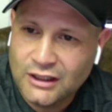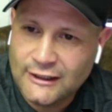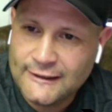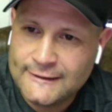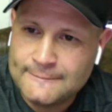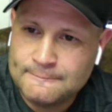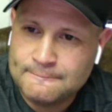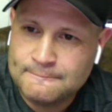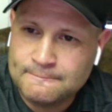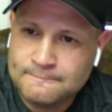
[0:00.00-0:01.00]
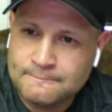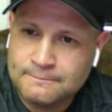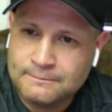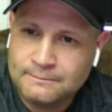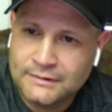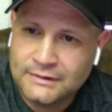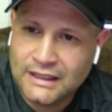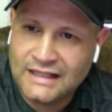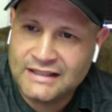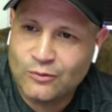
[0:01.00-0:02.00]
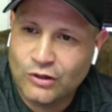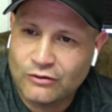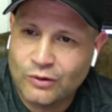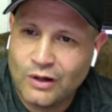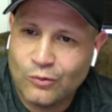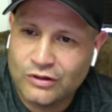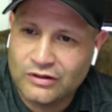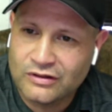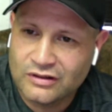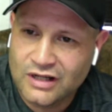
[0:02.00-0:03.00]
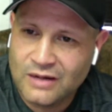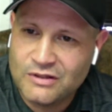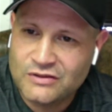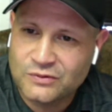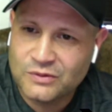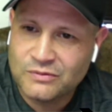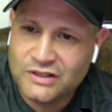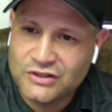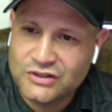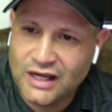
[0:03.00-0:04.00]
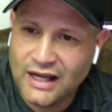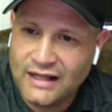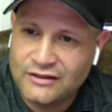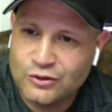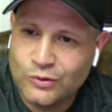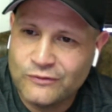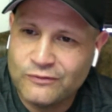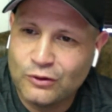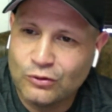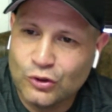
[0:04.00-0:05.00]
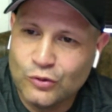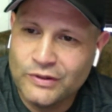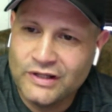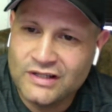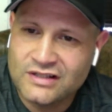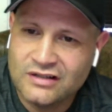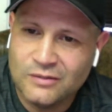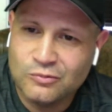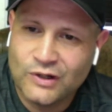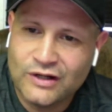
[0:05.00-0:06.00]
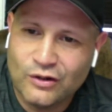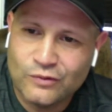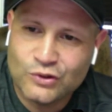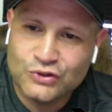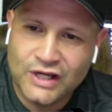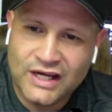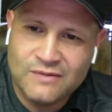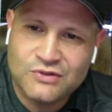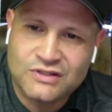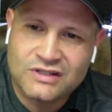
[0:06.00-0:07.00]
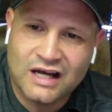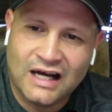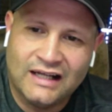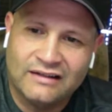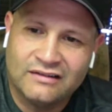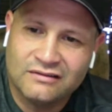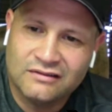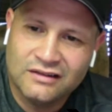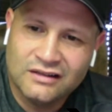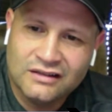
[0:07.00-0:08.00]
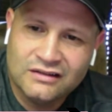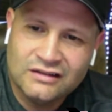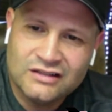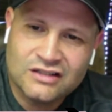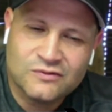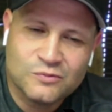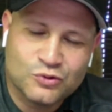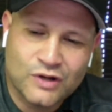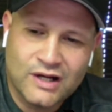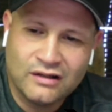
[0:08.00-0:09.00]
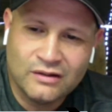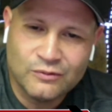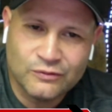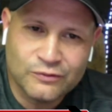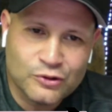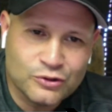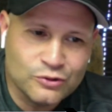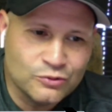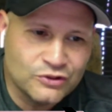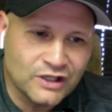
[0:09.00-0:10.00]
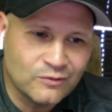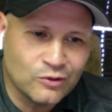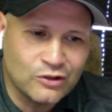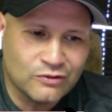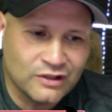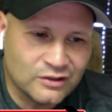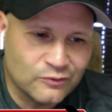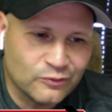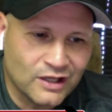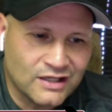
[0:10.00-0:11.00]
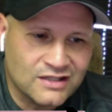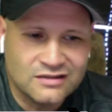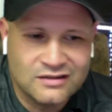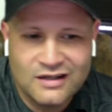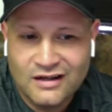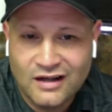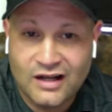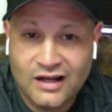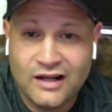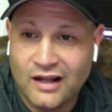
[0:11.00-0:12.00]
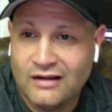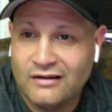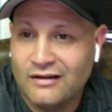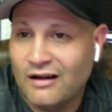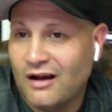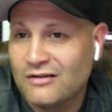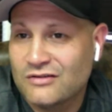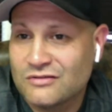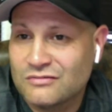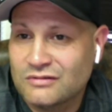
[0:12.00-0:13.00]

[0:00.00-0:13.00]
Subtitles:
I did want to throw out one of the comments from the chat. Do we feel Lubin is an upgrade over James Scott? This is from Train Lover for you, Jake. What do you think? Do you feel like he's an honest,